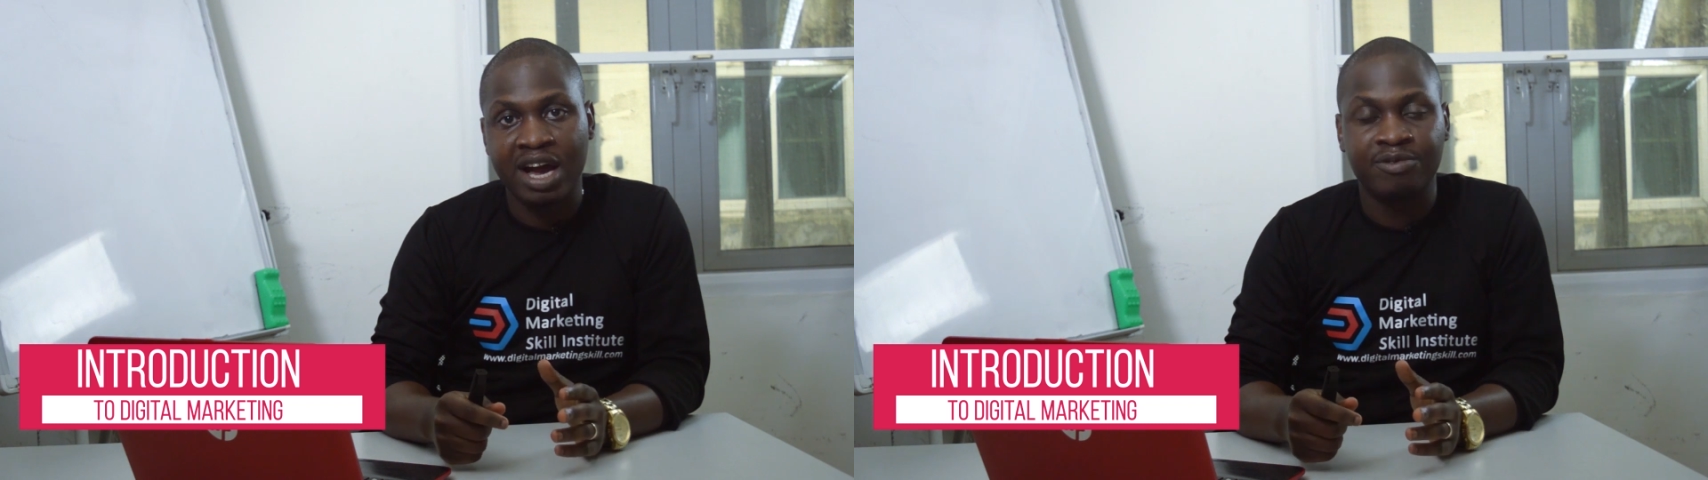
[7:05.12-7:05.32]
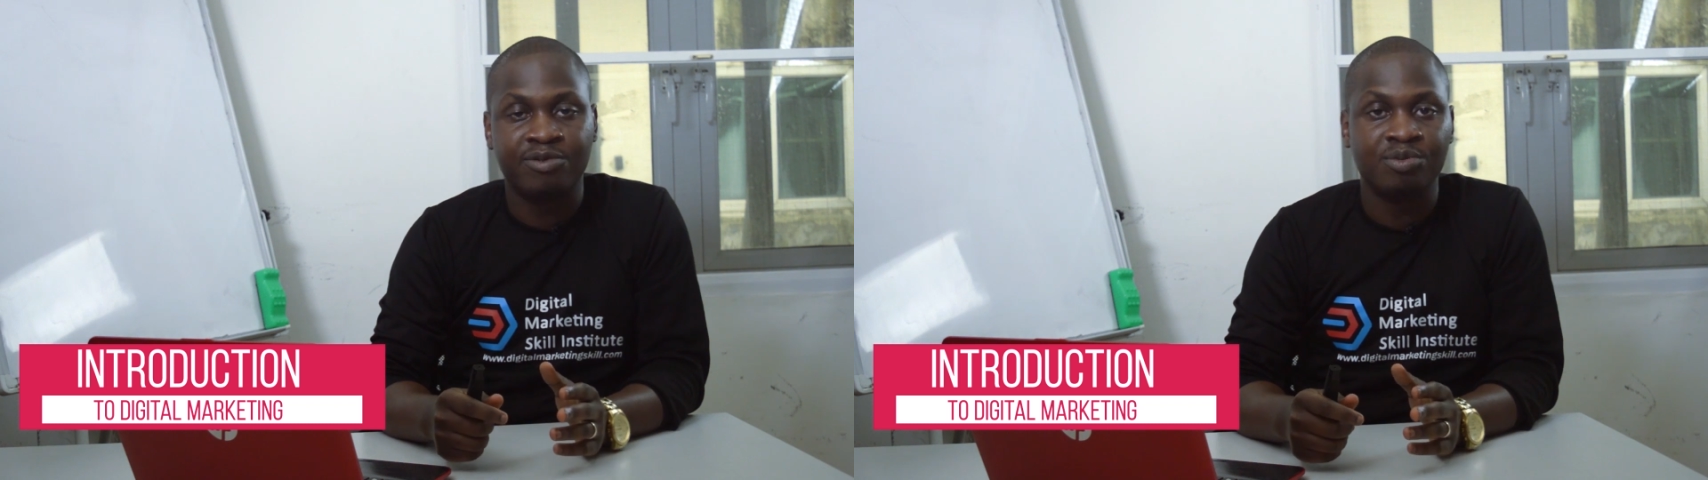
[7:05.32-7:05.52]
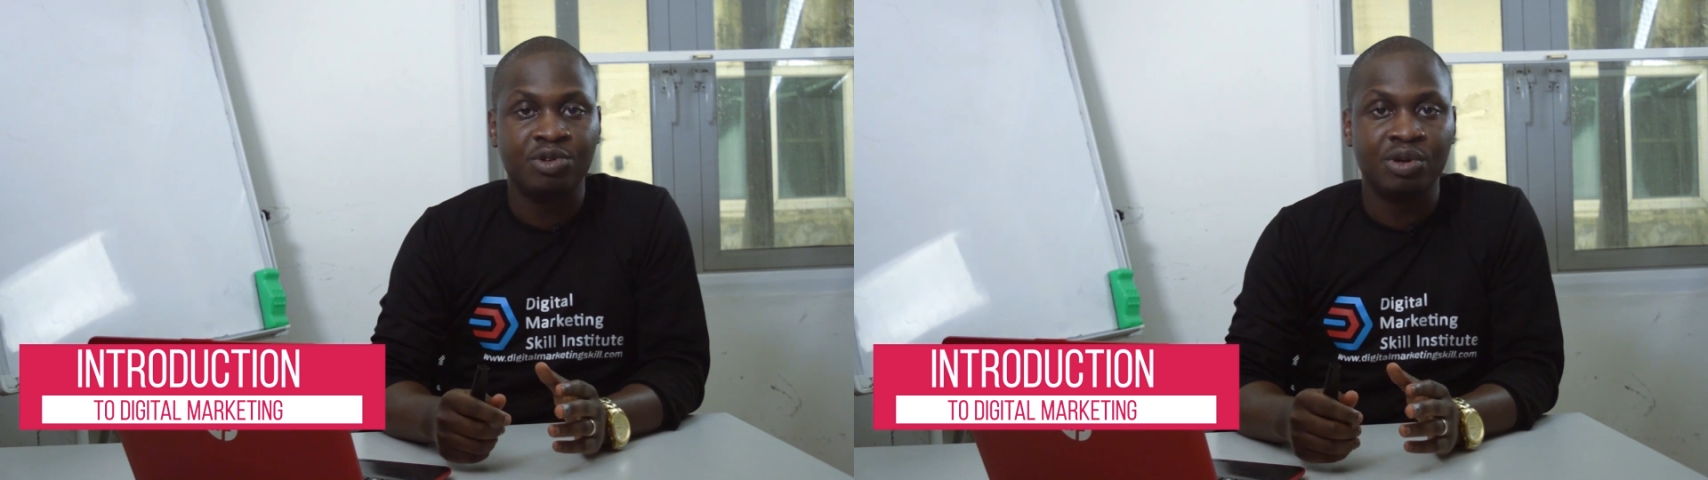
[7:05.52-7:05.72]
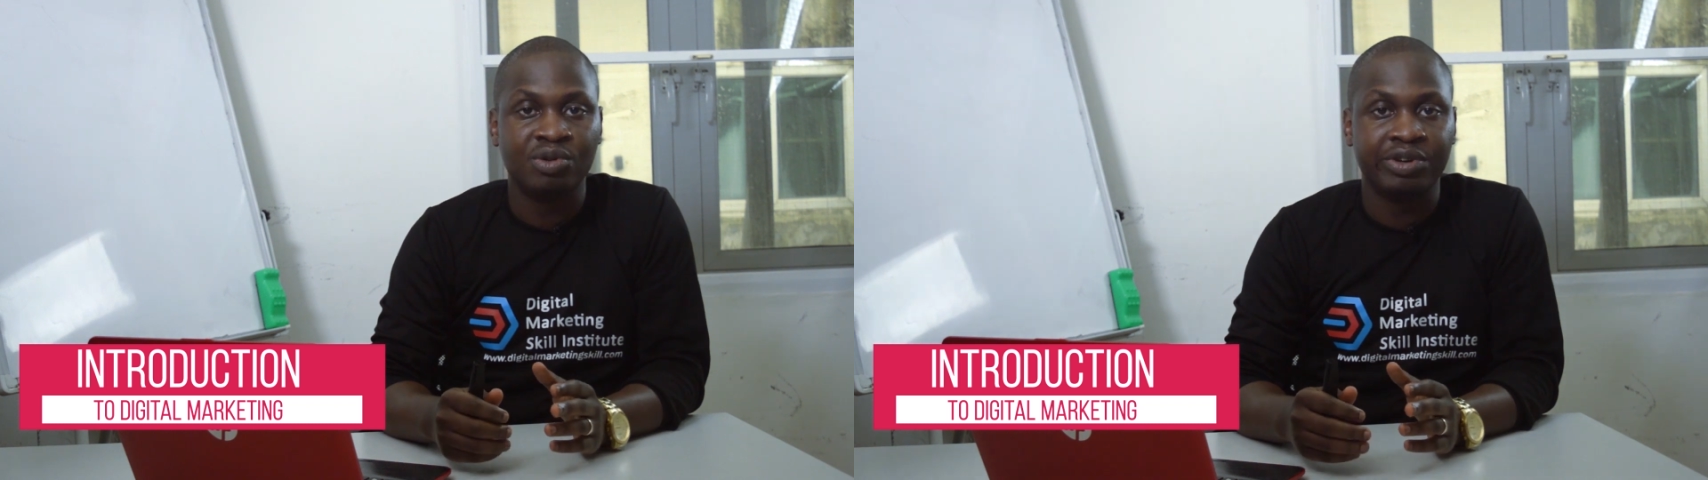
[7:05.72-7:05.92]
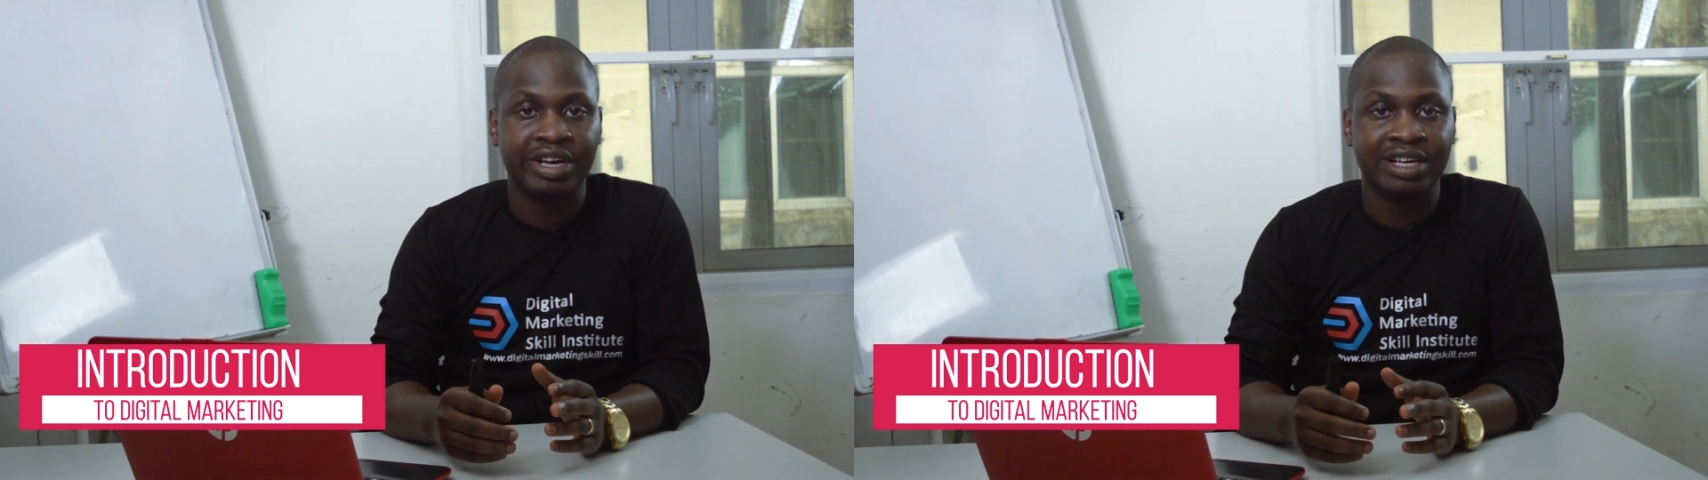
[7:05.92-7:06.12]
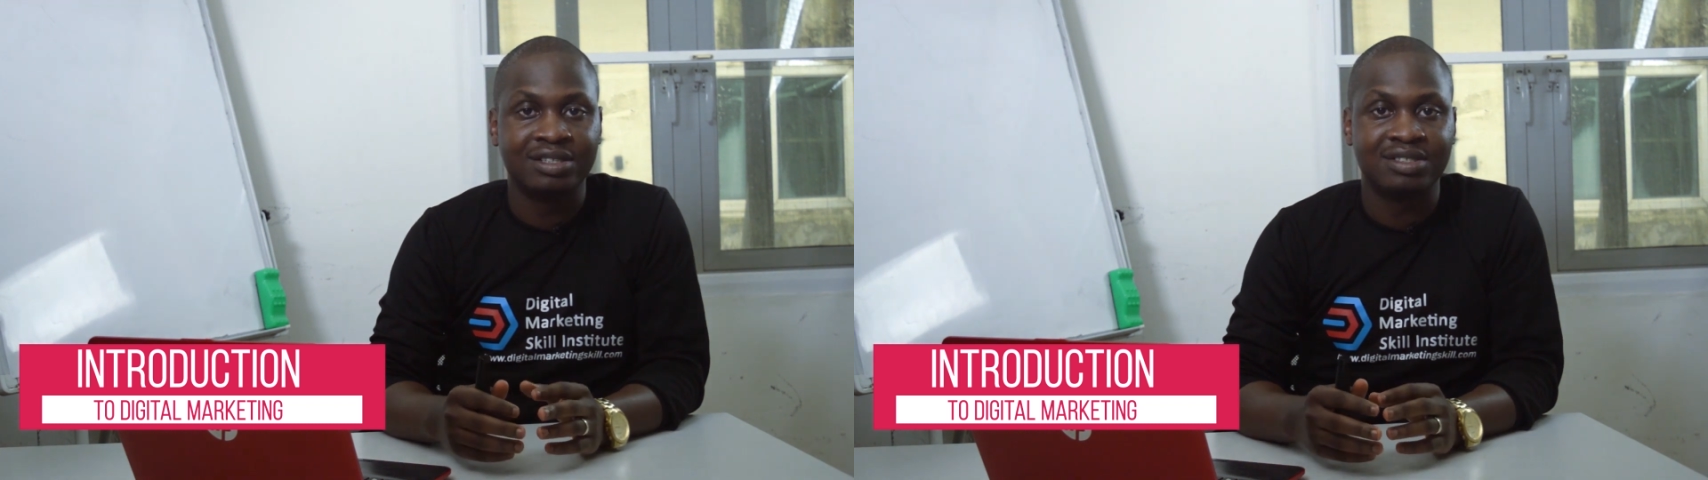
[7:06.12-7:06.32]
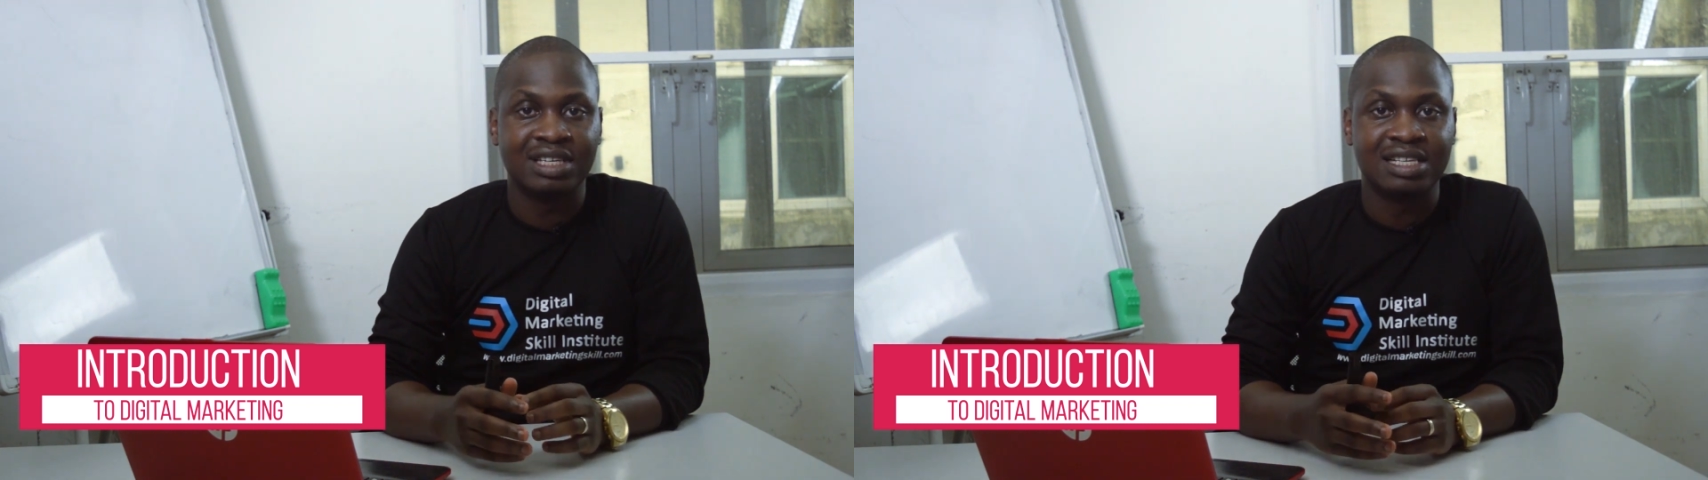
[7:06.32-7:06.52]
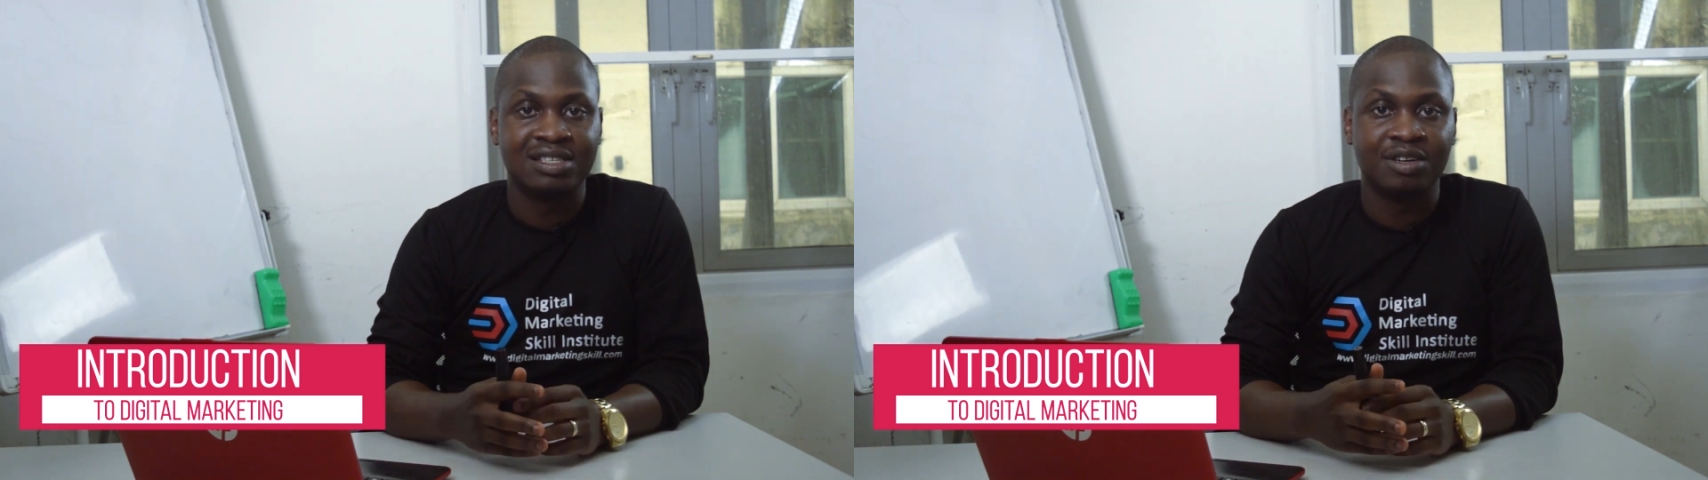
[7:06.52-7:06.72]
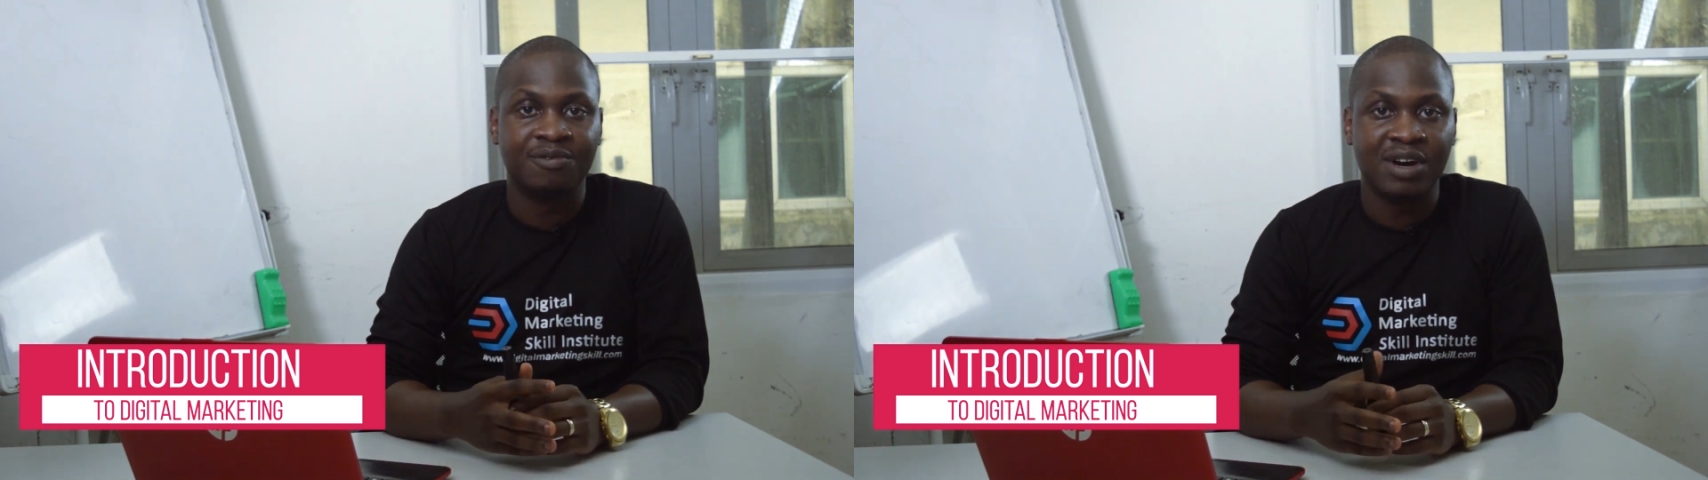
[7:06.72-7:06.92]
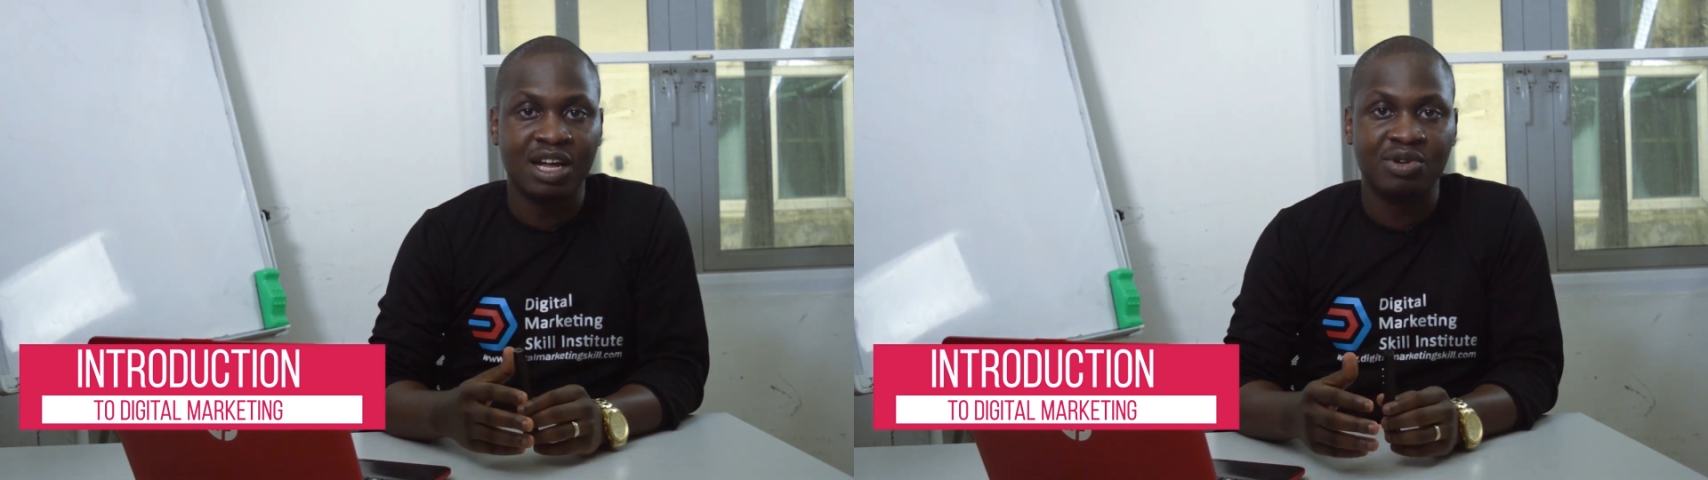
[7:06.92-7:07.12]
buy from you it's
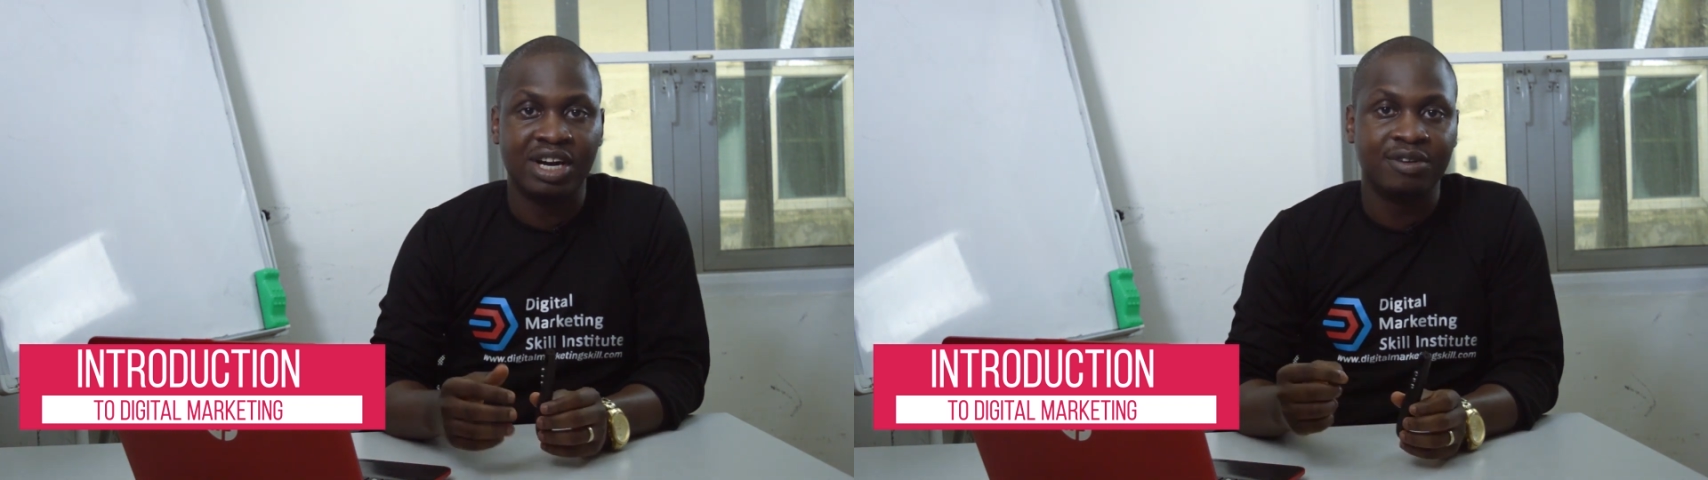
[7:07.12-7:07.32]
the value,